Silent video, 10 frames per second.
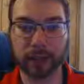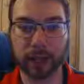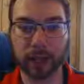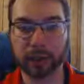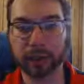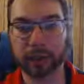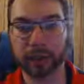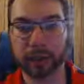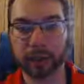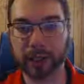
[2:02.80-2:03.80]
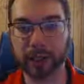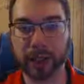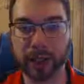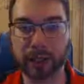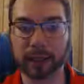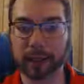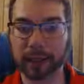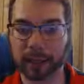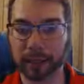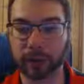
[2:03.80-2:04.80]
monsters, 6 spells, and
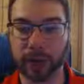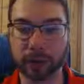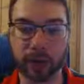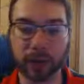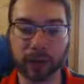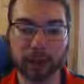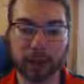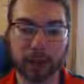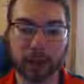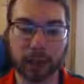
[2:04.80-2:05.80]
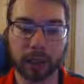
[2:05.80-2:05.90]
6 trap cards.